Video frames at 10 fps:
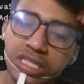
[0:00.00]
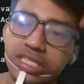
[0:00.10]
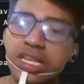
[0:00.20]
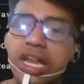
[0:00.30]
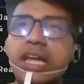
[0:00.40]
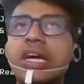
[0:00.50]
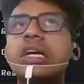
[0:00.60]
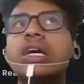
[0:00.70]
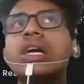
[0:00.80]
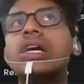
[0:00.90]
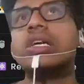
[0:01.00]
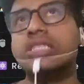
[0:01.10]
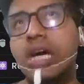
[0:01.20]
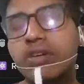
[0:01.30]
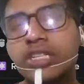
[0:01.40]
JSON is just like a
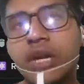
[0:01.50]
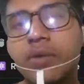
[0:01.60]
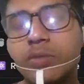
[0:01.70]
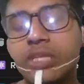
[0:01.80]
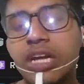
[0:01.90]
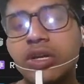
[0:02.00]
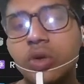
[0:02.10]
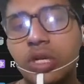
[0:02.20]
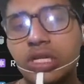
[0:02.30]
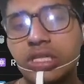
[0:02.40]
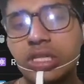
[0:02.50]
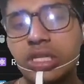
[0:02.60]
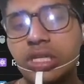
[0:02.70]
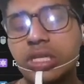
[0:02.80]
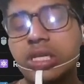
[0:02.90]
JavaScript object
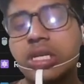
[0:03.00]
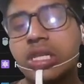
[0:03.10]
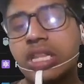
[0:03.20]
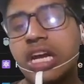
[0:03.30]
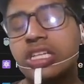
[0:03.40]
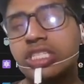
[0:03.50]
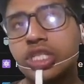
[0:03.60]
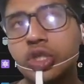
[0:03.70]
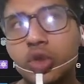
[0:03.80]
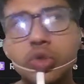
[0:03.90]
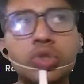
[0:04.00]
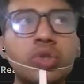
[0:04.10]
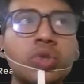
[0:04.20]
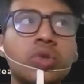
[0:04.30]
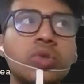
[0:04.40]
notation that is just used
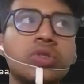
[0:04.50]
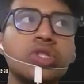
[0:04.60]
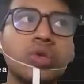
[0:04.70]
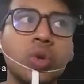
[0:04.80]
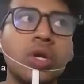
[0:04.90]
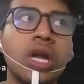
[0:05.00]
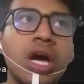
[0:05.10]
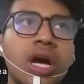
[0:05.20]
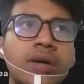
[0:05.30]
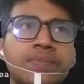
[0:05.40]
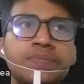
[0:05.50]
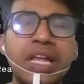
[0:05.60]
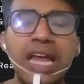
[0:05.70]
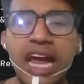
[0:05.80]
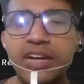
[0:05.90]
to store a
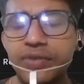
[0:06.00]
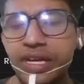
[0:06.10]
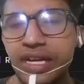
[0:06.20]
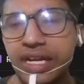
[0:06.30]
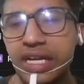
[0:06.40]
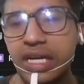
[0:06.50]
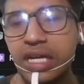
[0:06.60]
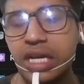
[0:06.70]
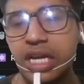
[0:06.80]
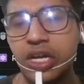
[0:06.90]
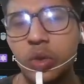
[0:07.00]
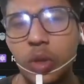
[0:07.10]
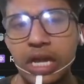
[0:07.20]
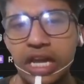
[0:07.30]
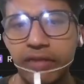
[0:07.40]
lightweight data
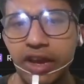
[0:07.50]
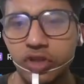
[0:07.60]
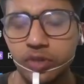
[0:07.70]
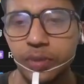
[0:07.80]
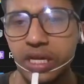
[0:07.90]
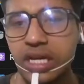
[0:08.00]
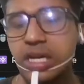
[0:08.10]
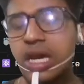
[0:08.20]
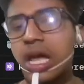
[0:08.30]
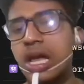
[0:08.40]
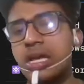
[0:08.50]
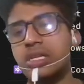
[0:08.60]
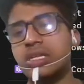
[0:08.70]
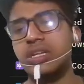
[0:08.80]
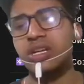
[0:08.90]
into a key values pair,
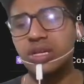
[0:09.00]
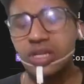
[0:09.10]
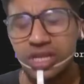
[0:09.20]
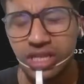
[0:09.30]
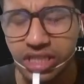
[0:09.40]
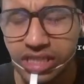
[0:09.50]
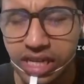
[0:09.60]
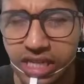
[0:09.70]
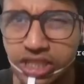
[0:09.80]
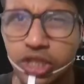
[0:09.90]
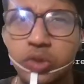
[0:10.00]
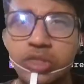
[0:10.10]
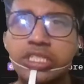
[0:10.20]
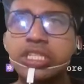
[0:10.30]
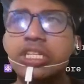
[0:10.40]
and it is an easy to
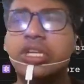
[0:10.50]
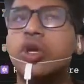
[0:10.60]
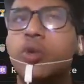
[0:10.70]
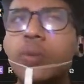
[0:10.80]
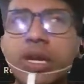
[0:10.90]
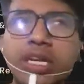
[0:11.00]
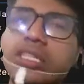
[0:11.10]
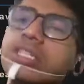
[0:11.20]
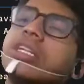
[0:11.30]
just human